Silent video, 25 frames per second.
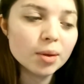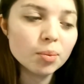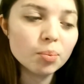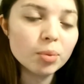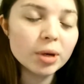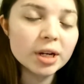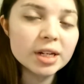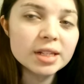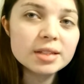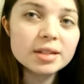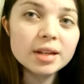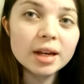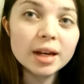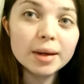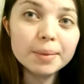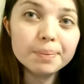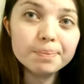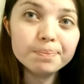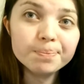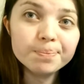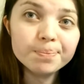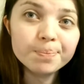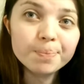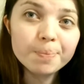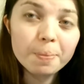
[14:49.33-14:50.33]
but
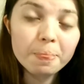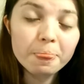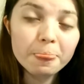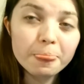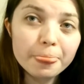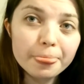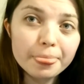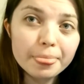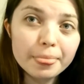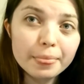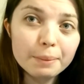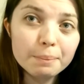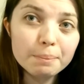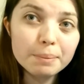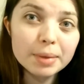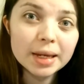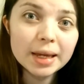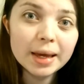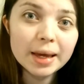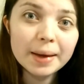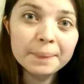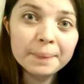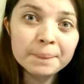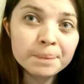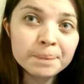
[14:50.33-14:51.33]

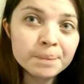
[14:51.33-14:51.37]
yeah.